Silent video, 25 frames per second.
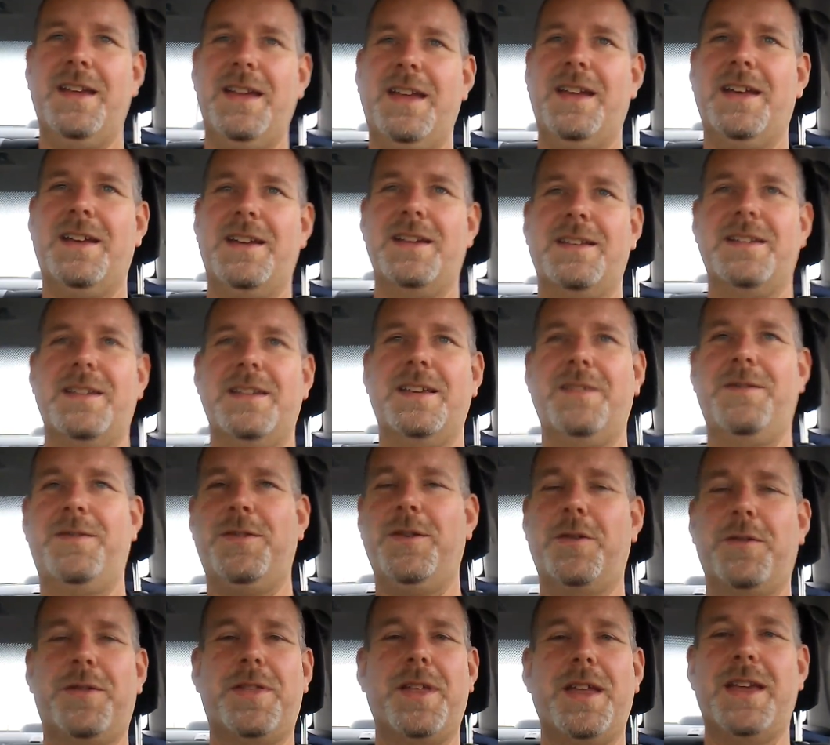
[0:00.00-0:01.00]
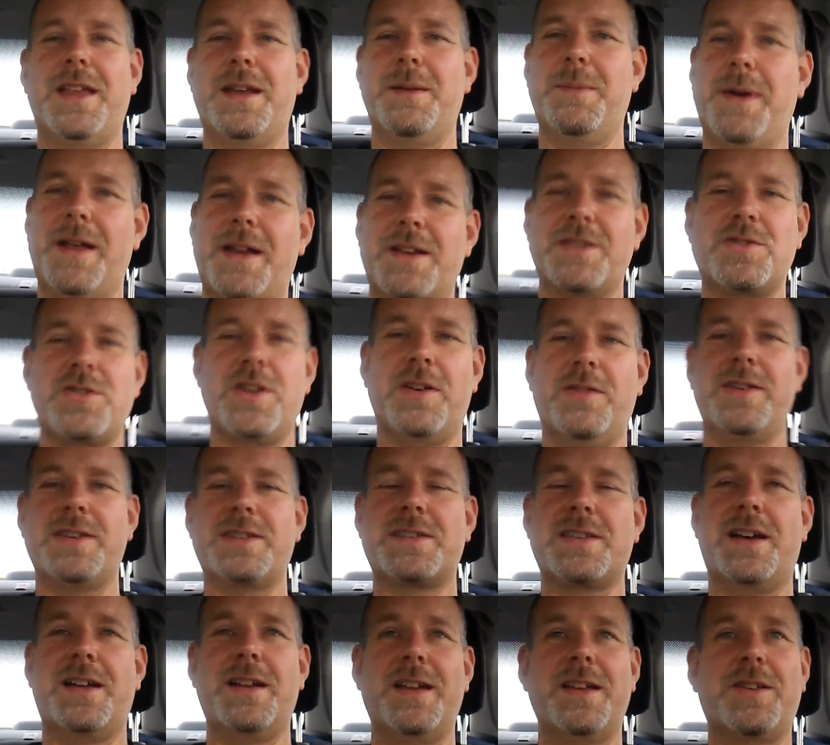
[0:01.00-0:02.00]
And if you're thinking about a Chevy
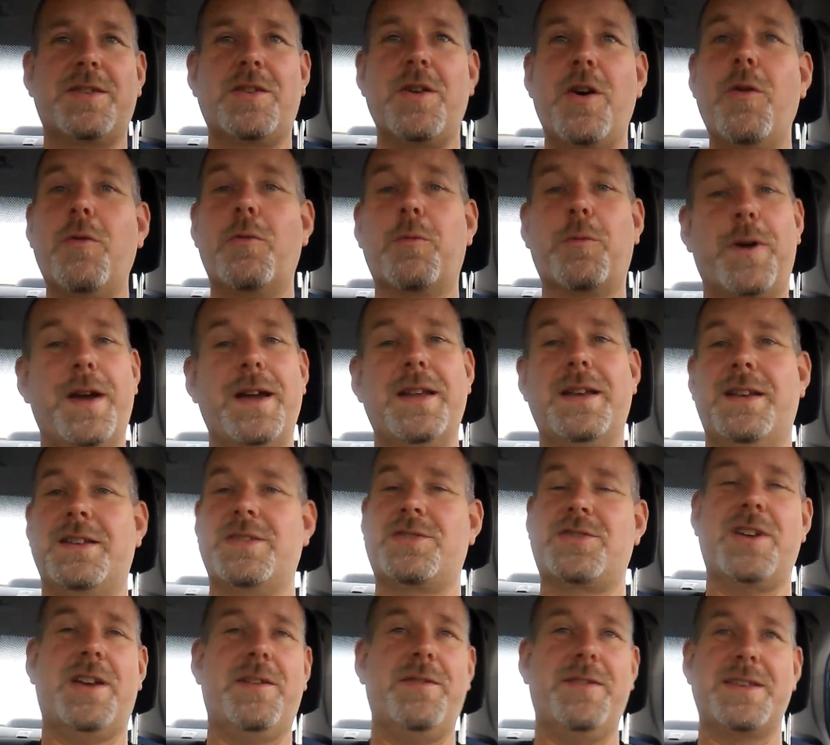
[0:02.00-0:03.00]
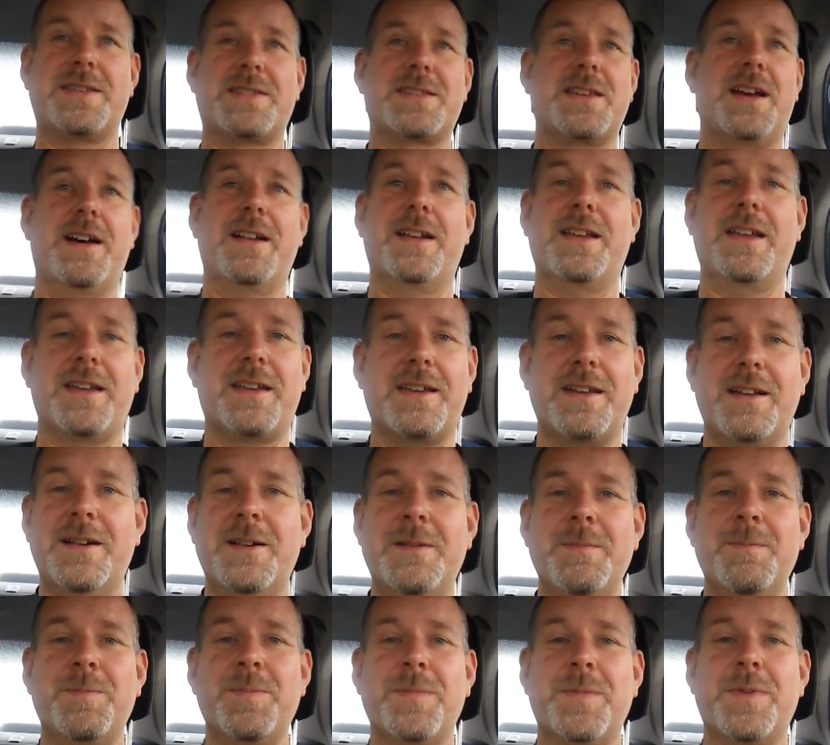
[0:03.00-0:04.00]
Sonic, go rent a Chevy Sonic.
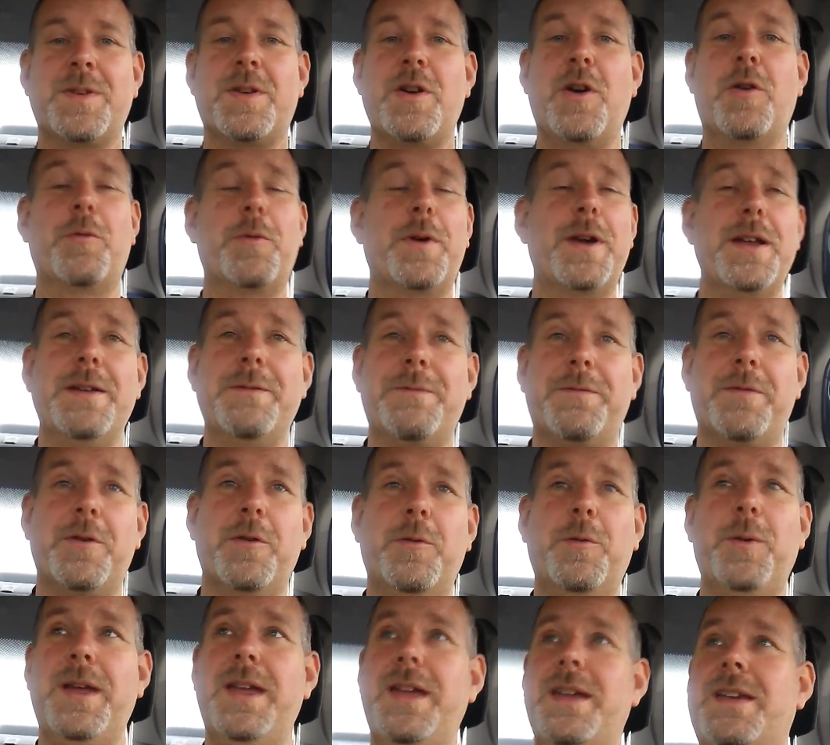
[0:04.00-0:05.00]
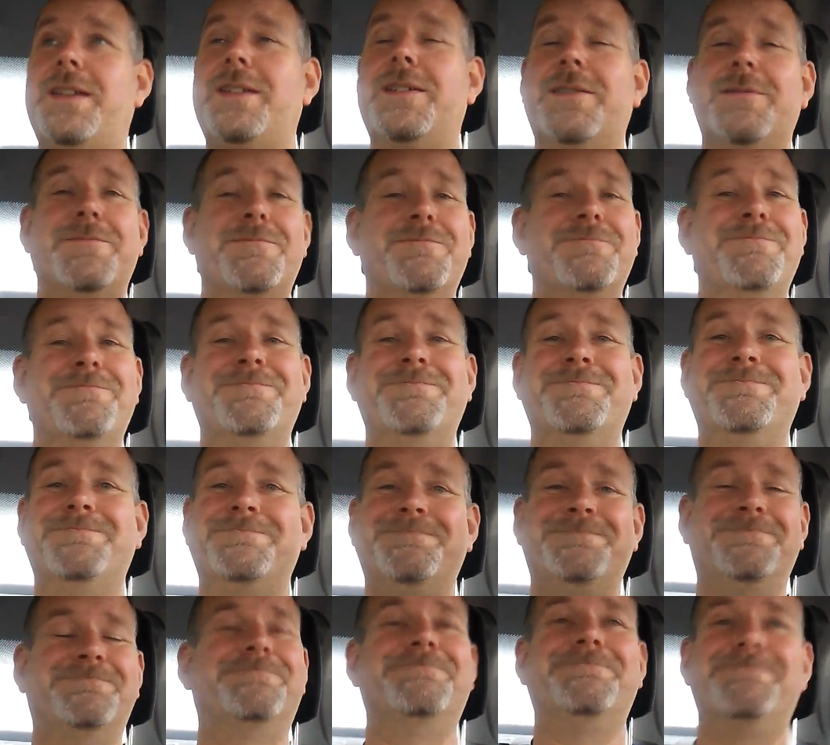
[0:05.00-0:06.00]
Go rent it for a week
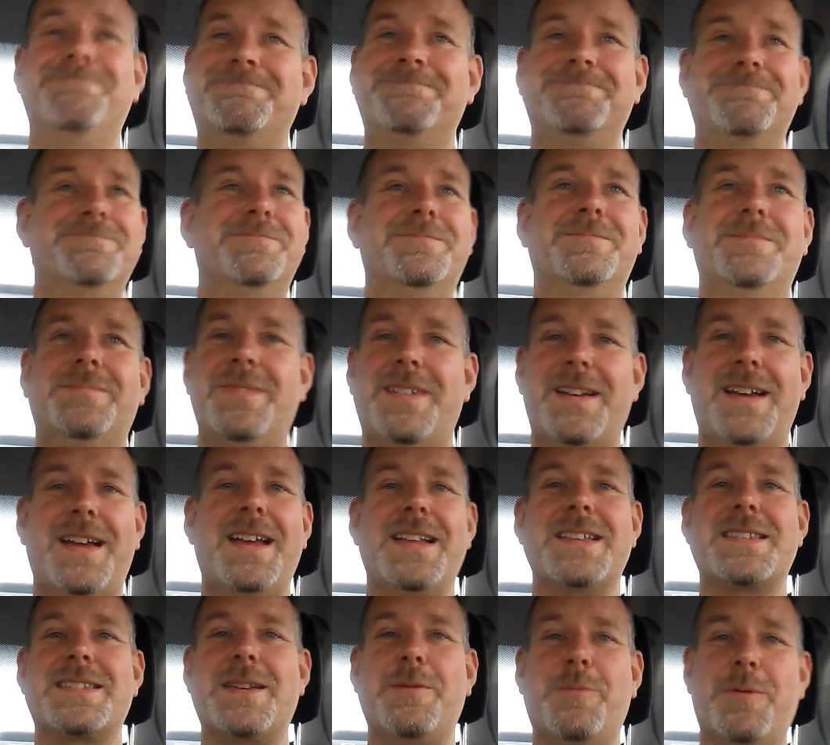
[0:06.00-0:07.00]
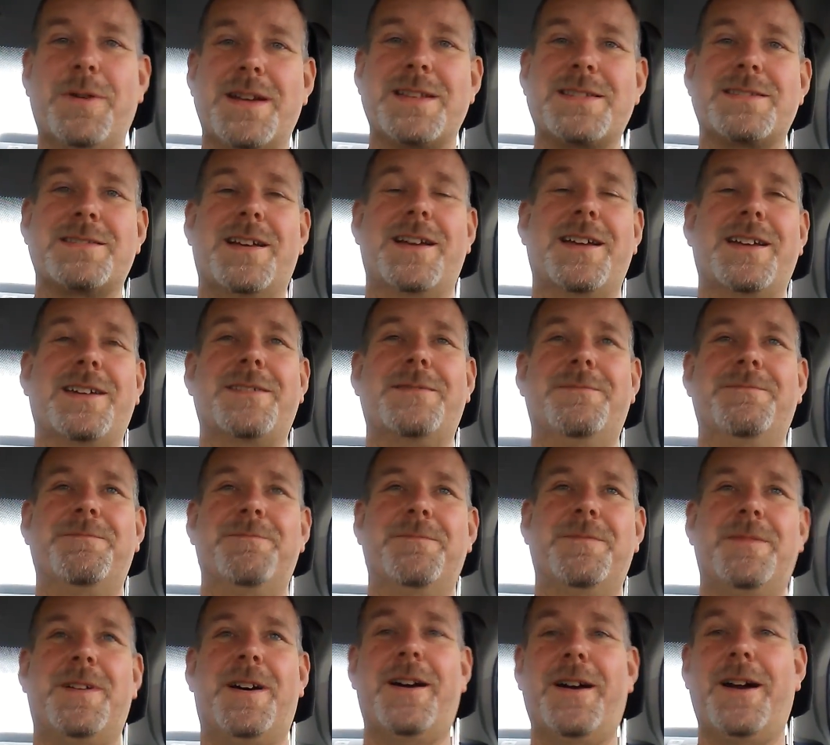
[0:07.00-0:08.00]
and see what it's like.
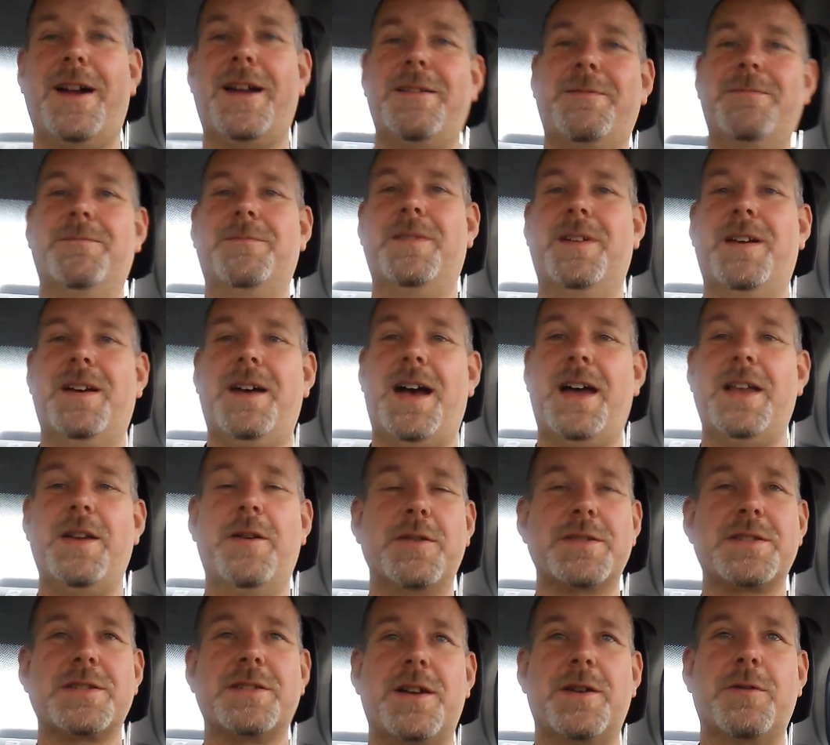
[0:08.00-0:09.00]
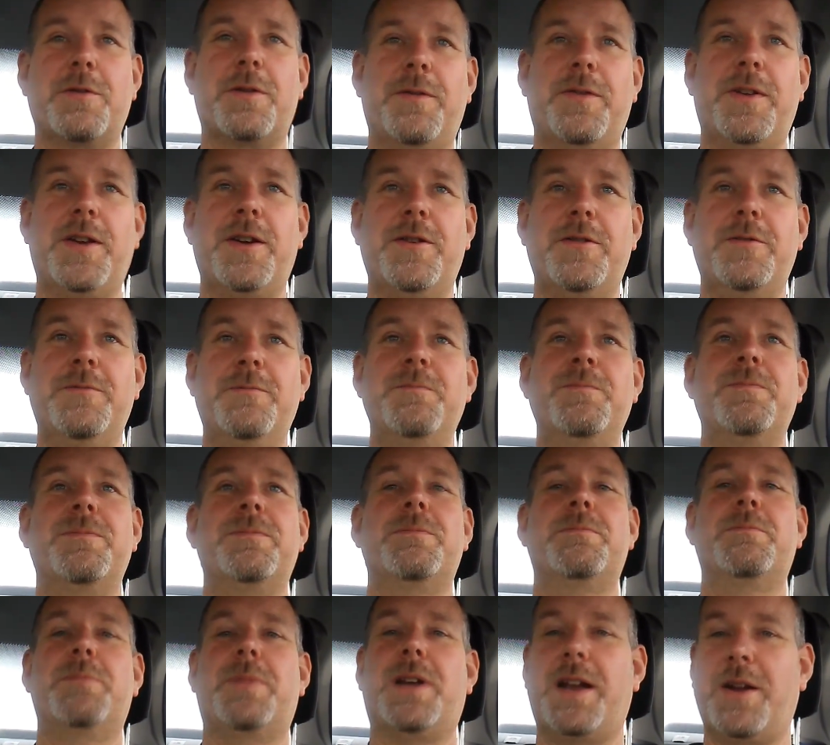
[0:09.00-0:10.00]
All right, I know it's a long review,
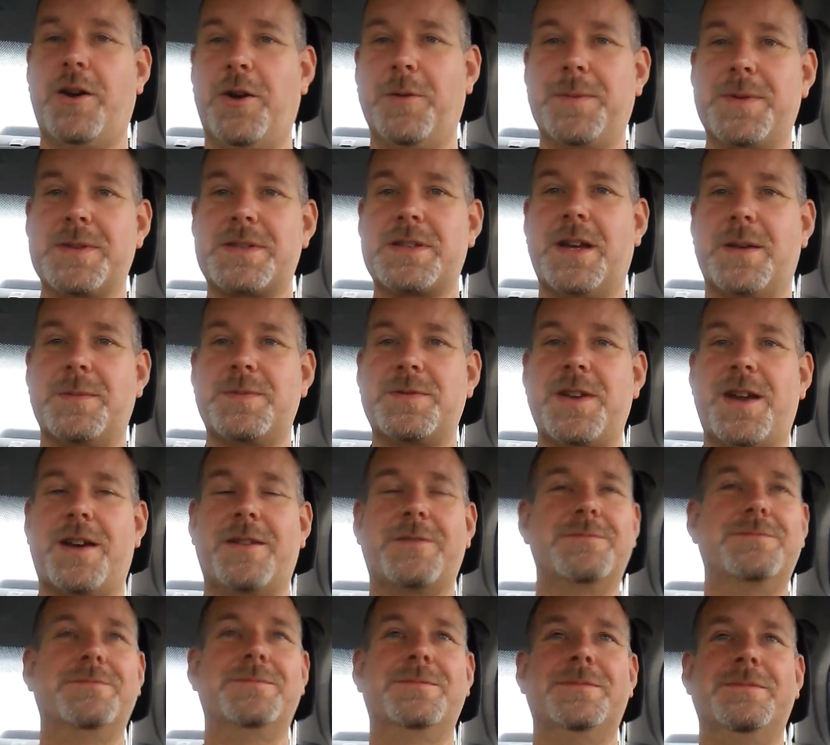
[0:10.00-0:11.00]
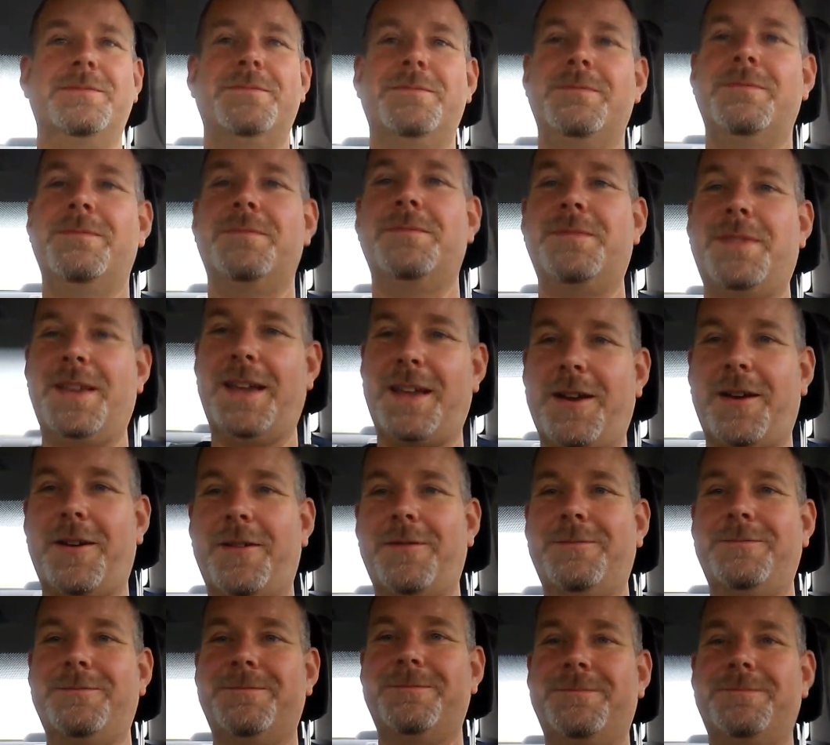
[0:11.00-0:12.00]
but I hope this helps you out. Take
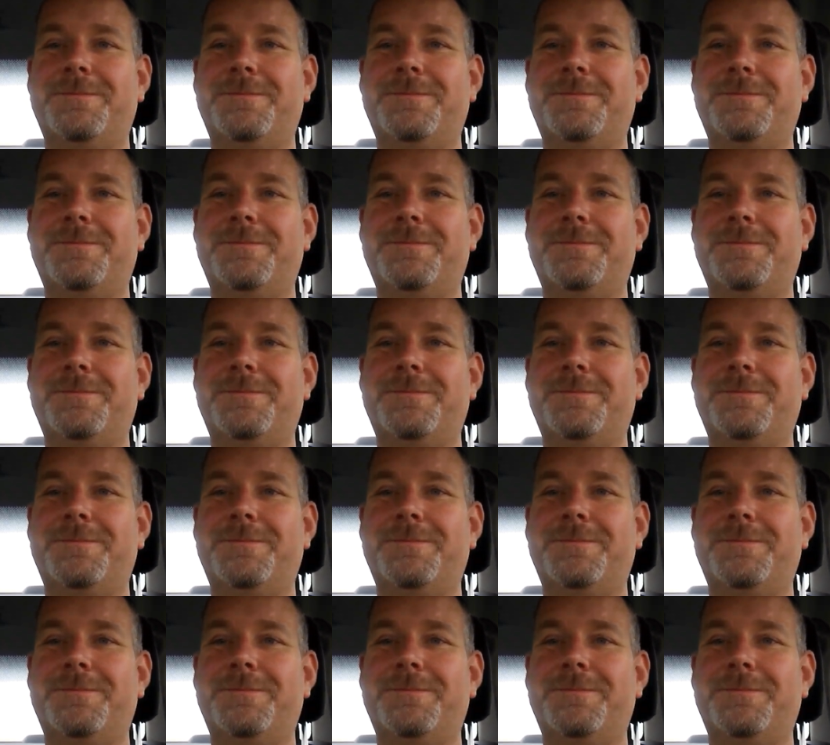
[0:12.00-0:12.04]
care.